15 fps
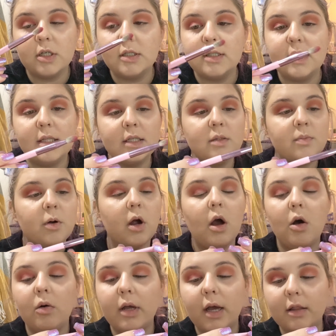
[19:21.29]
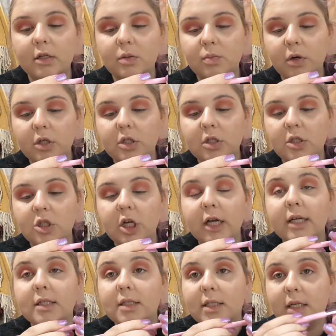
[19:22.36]
Because see this part, oh yeah, this brush is
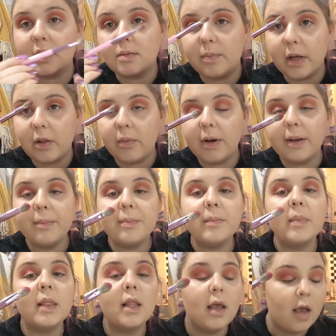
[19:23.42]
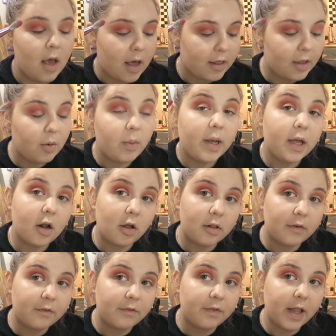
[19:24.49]
JS6, by the way. Then we get it on
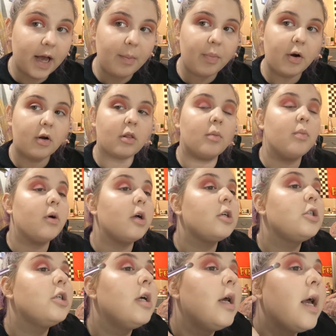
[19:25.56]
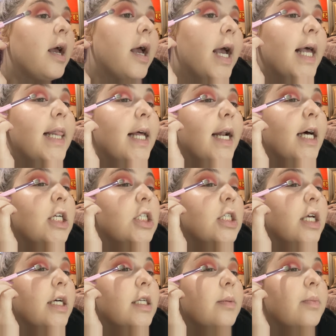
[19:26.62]
the flat part of the brush, and then I
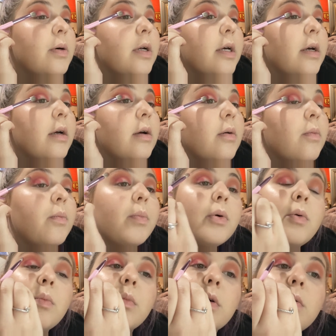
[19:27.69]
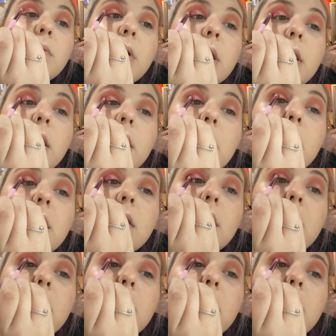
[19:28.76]
just like to put it, boom, right there.